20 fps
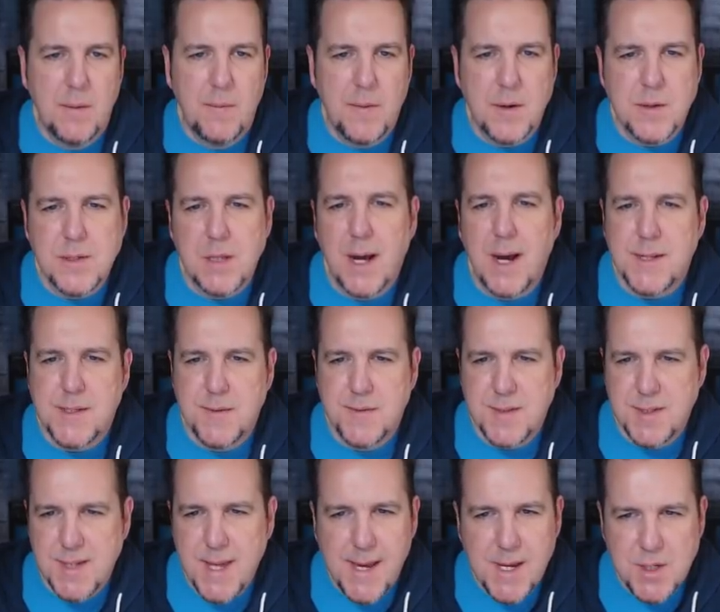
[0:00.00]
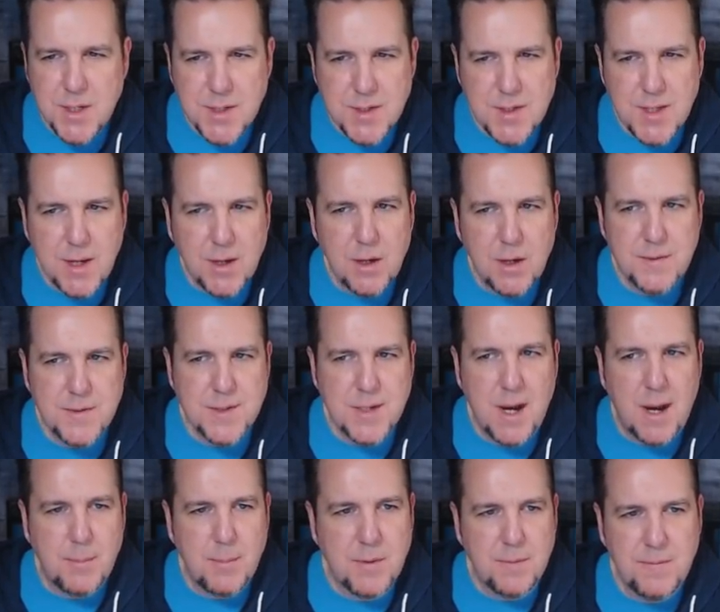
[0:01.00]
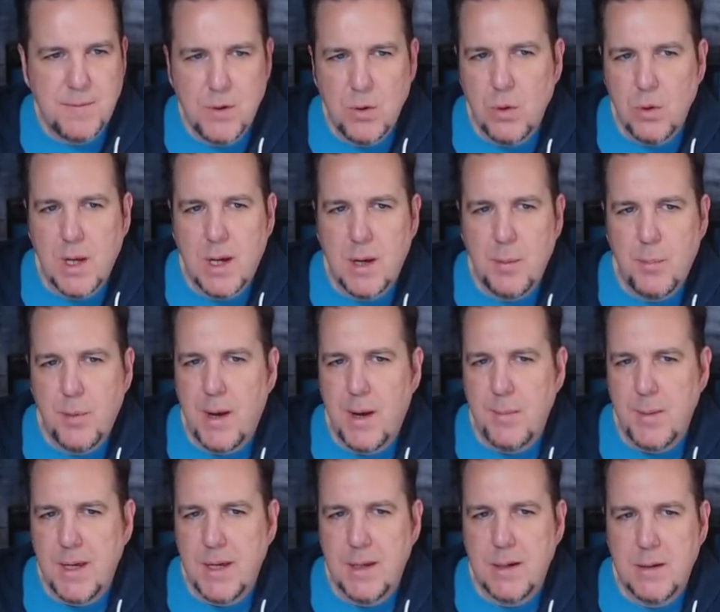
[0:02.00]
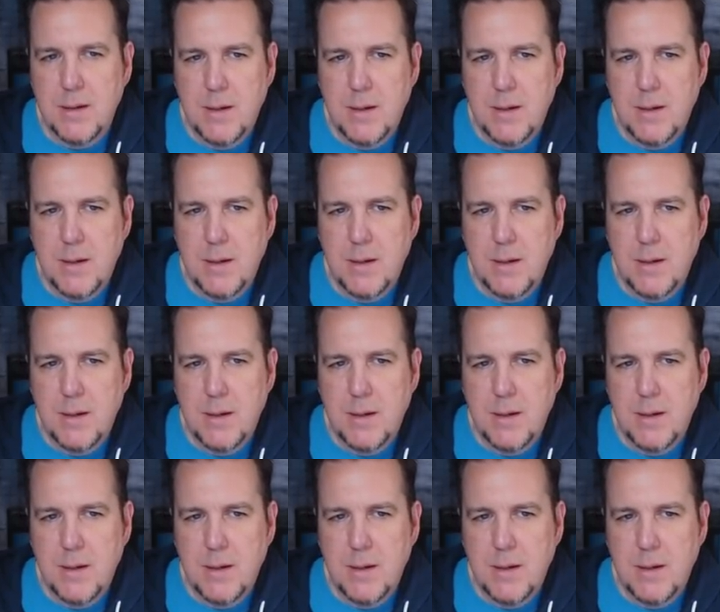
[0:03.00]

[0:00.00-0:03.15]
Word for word: There's lots of stations they could have stopped to fuel up. I mean,